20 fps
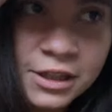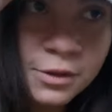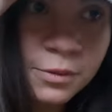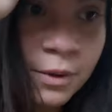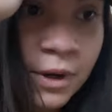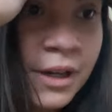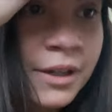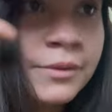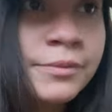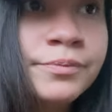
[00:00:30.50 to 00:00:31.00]

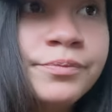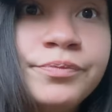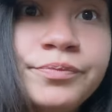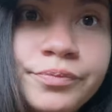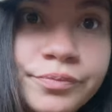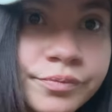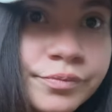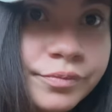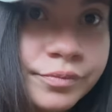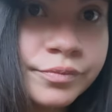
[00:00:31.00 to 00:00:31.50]
one,
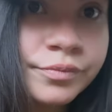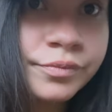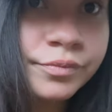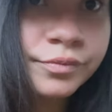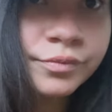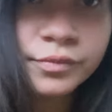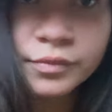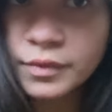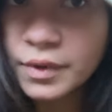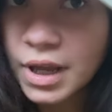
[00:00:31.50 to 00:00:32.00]

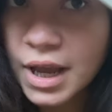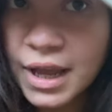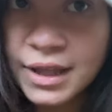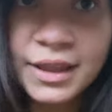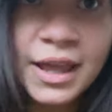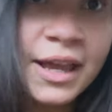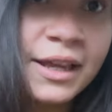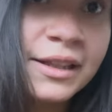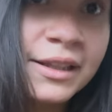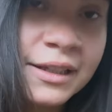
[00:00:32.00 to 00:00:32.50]
I
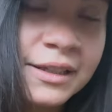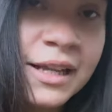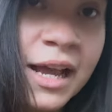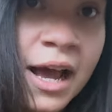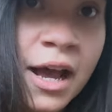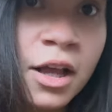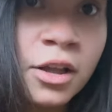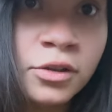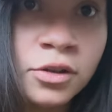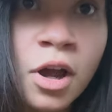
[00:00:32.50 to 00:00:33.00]
like this
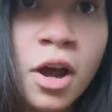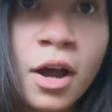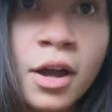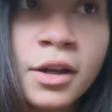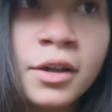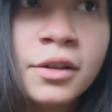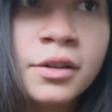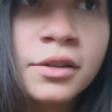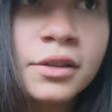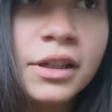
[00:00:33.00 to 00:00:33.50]
hat a lot.
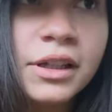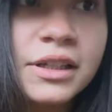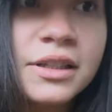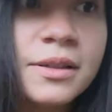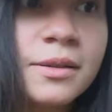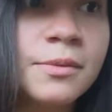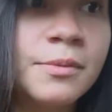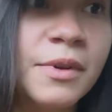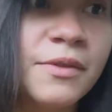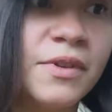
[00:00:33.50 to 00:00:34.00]
Like it's
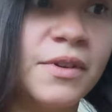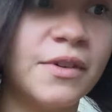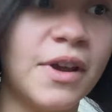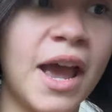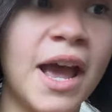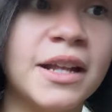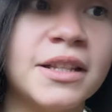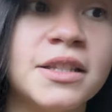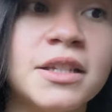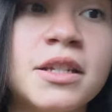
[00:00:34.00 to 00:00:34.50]
one of my favorite
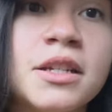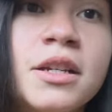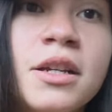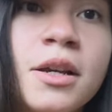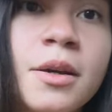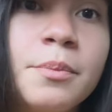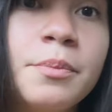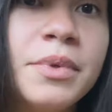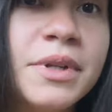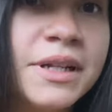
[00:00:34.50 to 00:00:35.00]
hats,
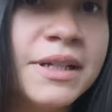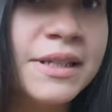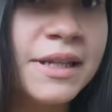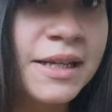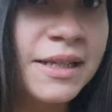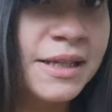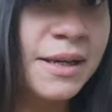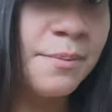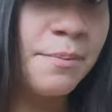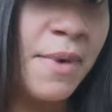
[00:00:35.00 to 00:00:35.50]
but it
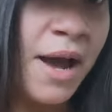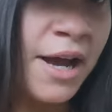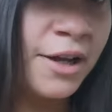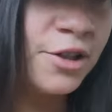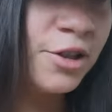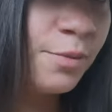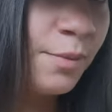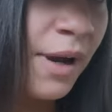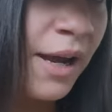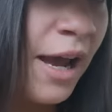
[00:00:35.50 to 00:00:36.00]
doesn't
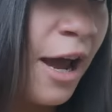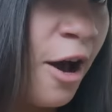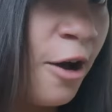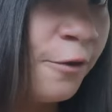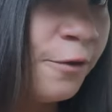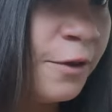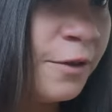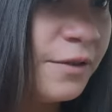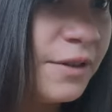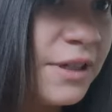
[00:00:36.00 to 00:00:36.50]
match my
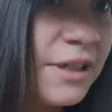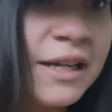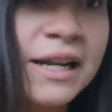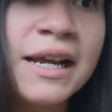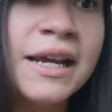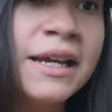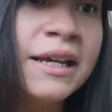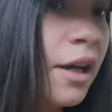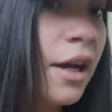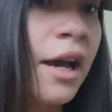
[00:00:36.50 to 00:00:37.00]
outfit
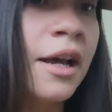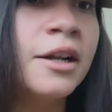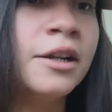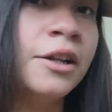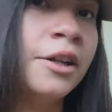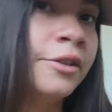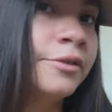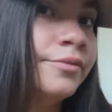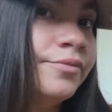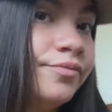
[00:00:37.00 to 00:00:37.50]
today. I don't
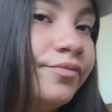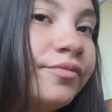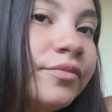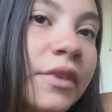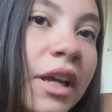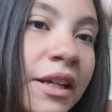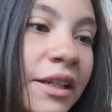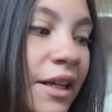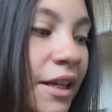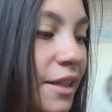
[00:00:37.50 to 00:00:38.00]
know,
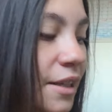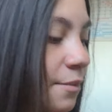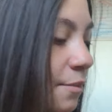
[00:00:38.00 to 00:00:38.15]
it doesn't